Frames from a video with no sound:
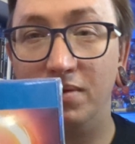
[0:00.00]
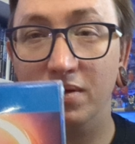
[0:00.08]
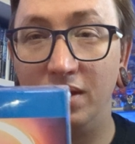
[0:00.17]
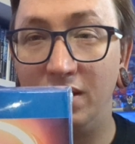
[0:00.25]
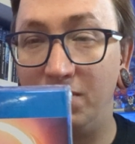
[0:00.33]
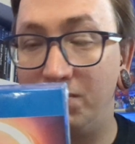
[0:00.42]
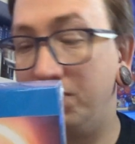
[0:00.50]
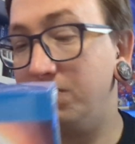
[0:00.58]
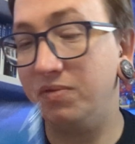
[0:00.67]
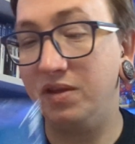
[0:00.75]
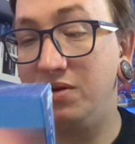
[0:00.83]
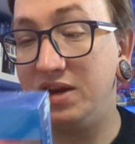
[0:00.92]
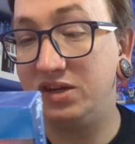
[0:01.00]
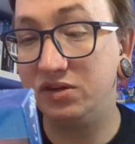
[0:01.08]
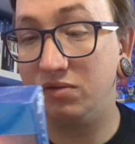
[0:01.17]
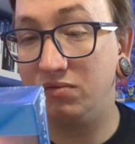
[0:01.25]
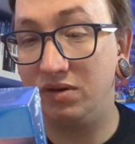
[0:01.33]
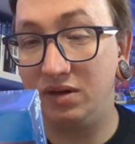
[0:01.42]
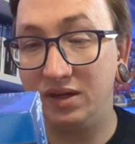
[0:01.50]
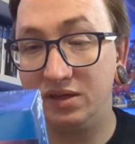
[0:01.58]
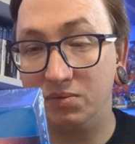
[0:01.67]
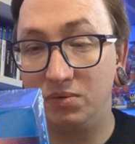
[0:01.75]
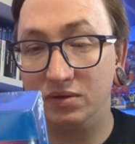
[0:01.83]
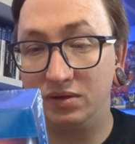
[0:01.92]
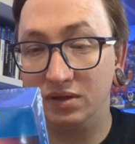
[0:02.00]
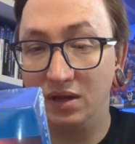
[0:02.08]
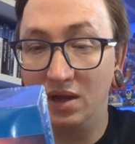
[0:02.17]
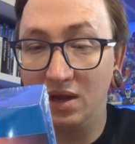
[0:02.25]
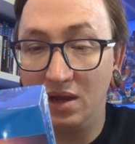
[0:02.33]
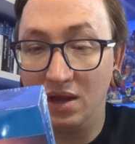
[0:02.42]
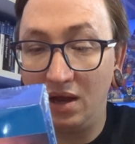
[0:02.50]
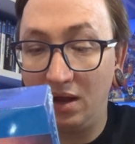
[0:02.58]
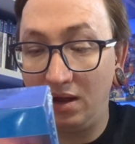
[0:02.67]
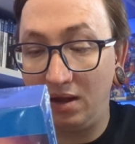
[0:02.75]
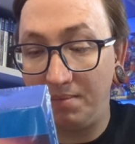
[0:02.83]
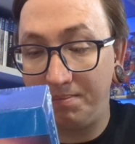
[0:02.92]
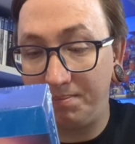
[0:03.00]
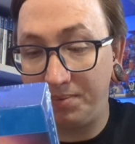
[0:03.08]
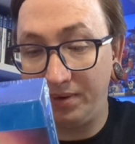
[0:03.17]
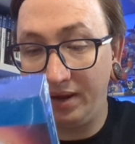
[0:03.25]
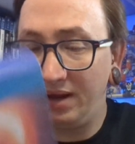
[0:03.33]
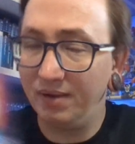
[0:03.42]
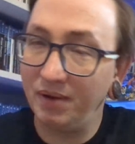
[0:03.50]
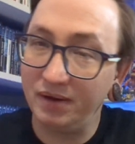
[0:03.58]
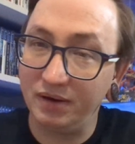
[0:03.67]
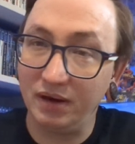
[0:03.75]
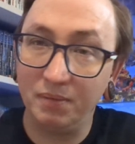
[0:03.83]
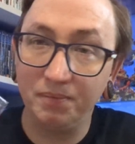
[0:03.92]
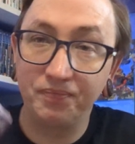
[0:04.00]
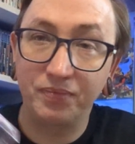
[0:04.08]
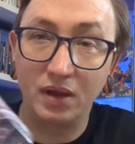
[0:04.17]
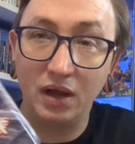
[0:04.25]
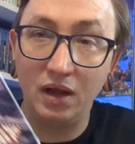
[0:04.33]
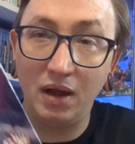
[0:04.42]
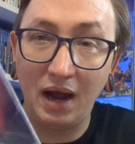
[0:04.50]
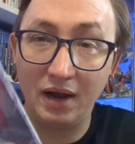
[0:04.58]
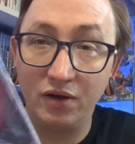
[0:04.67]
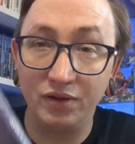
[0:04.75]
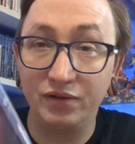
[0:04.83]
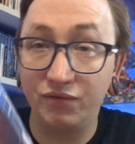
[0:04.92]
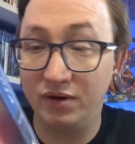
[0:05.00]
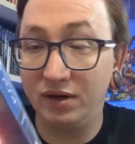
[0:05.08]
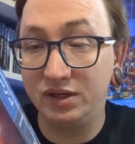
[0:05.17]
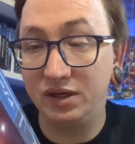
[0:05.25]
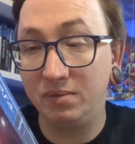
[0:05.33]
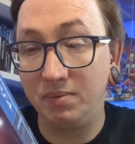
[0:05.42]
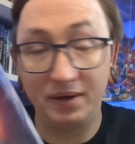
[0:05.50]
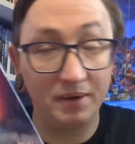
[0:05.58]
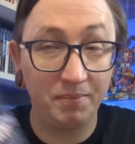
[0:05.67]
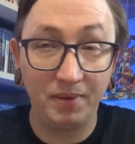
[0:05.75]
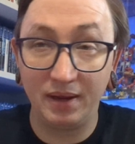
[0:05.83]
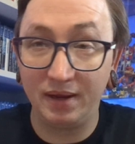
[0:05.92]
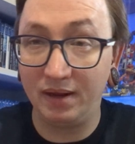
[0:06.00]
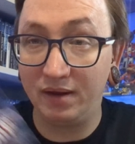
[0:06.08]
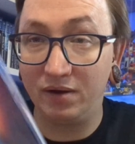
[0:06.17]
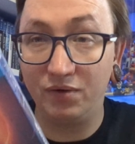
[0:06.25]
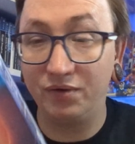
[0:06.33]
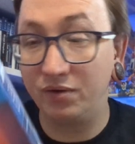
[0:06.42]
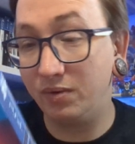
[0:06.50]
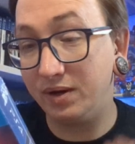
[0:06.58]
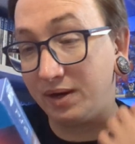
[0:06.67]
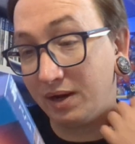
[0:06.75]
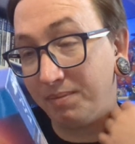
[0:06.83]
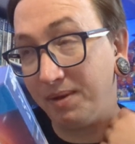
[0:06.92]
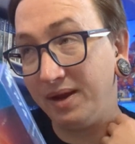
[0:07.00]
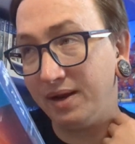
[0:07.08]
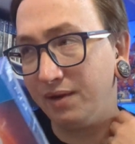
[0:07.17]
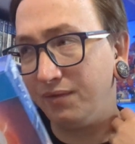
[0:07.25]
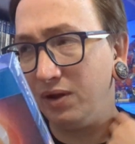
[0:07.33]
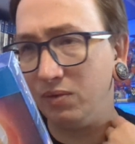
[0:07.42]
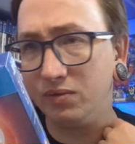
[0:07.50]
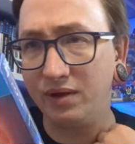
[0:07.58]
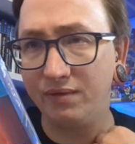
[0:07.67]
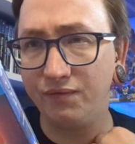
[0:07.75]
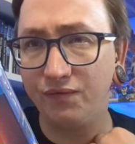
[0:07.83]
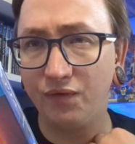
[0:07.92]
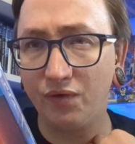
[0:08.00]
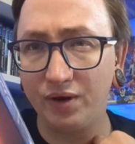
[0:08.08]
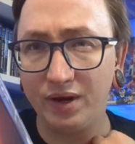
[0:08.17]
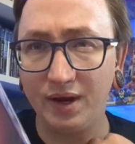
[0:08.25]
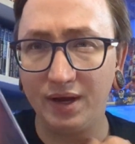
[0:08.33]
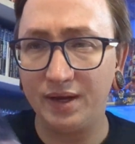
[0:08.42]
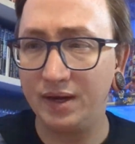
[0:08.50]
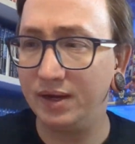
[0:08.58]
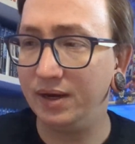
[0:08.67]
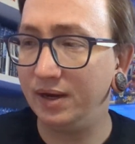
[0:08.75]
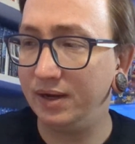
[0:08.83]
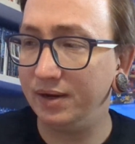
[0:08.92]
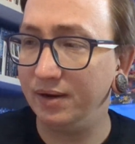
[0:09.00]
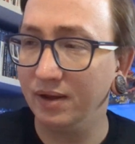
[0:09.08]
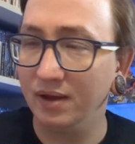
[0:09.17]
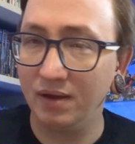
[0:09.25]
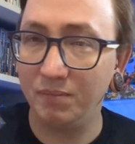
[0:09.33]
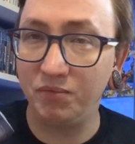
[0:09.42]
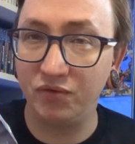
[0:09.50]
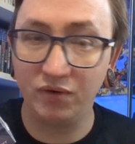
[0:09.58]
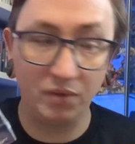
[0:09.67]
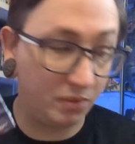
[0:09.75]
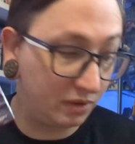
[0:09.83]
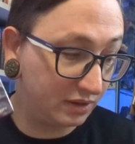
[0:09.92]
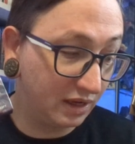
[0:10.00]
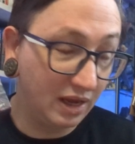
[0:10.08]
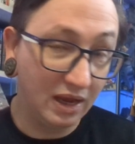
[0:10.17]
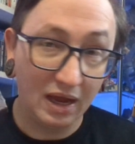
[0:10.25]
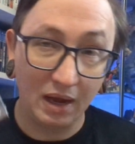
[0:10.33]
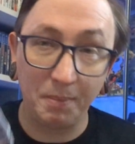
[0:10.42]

the initial release was. But yeah, I don't know. I got this really cheap. I didn't pay 100 quid. I paid, I think it was like 49.99. I'm sure it was. I